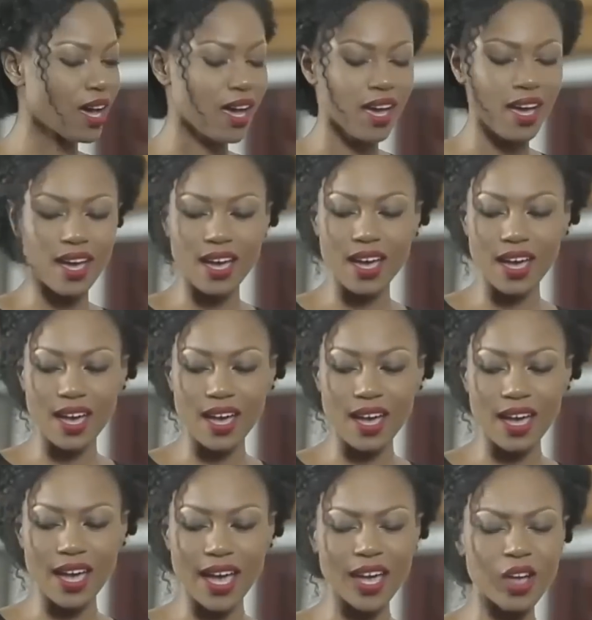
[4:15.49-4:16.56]
they edited it,
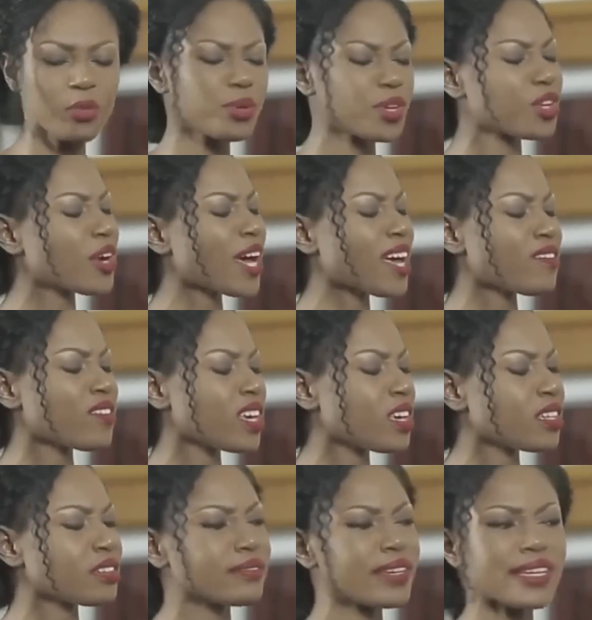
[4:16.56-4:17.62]
they didn't give us a
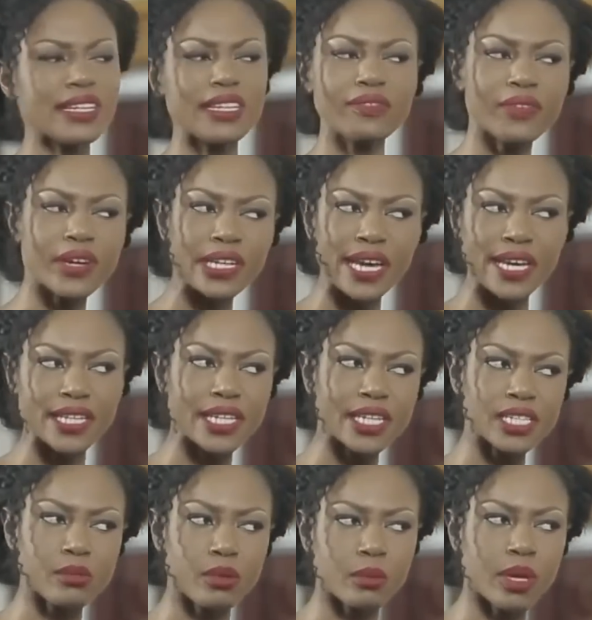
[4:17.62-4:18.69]
clue to let us
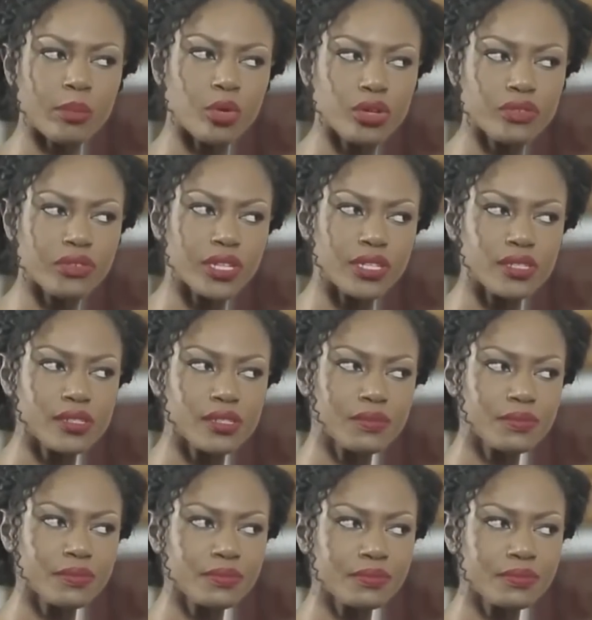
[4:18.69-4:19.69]
know, okay, this stuff